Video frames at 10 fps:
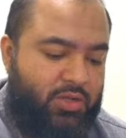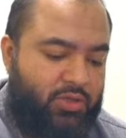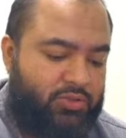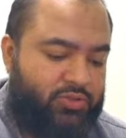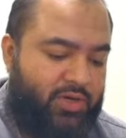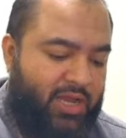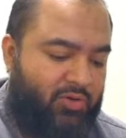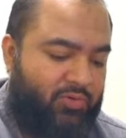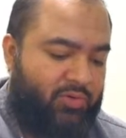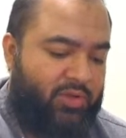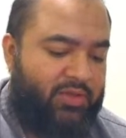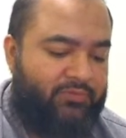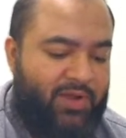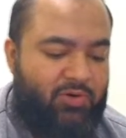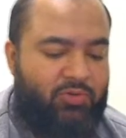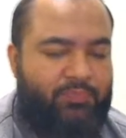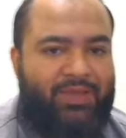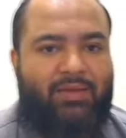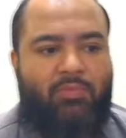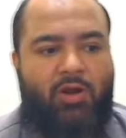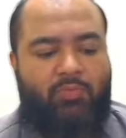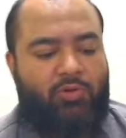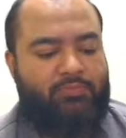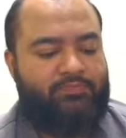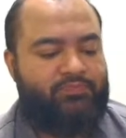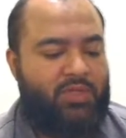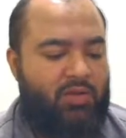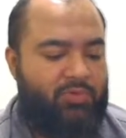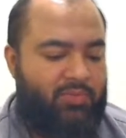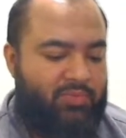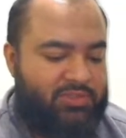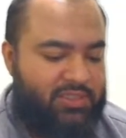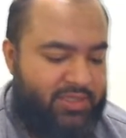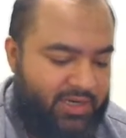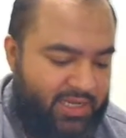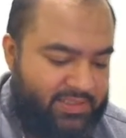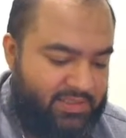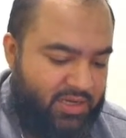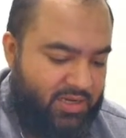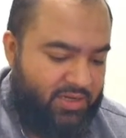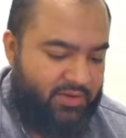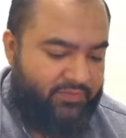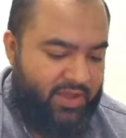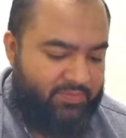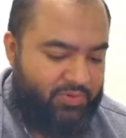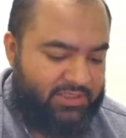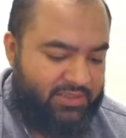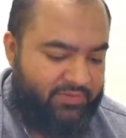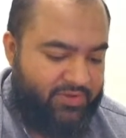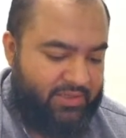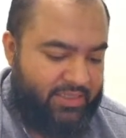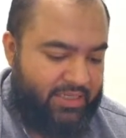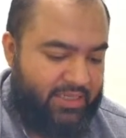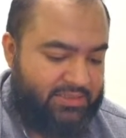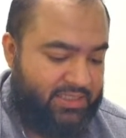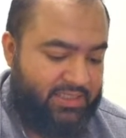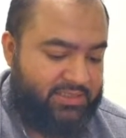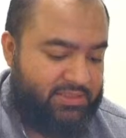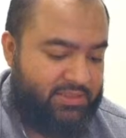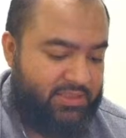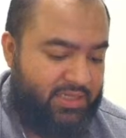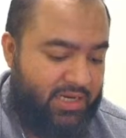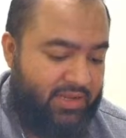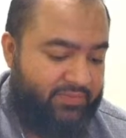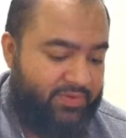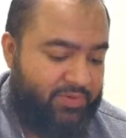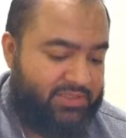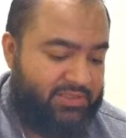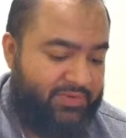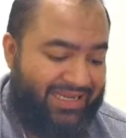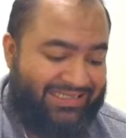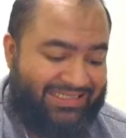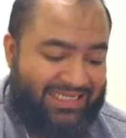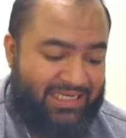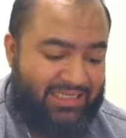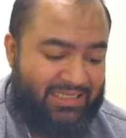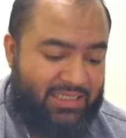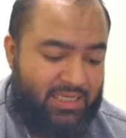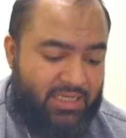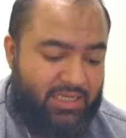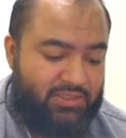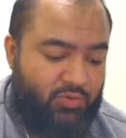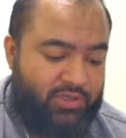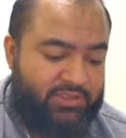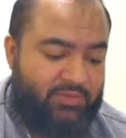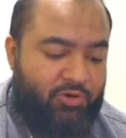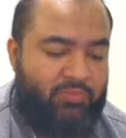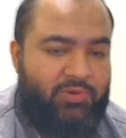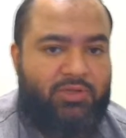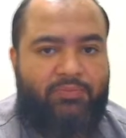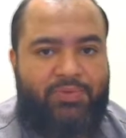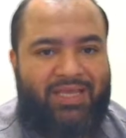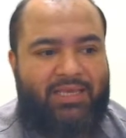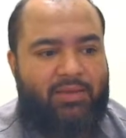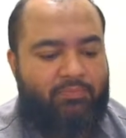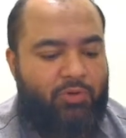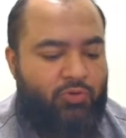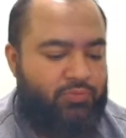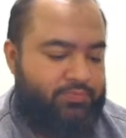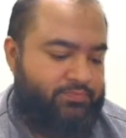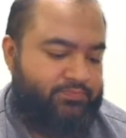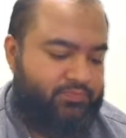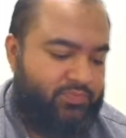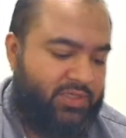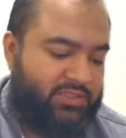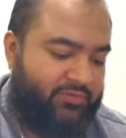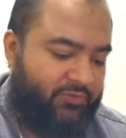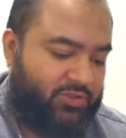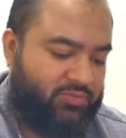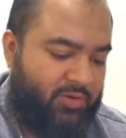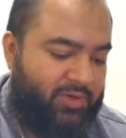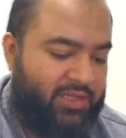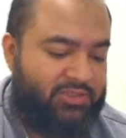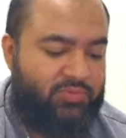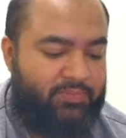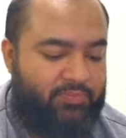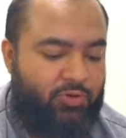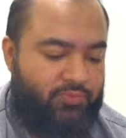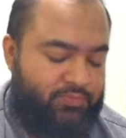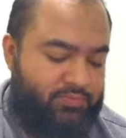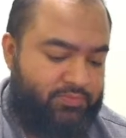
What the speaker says: So now, if I were to pick a marble, how many marbles are there, guys? 5 plus 7, 6, 11 plus 7, 18. So what is the probability of picking a blue? Because the first marble has to be blue.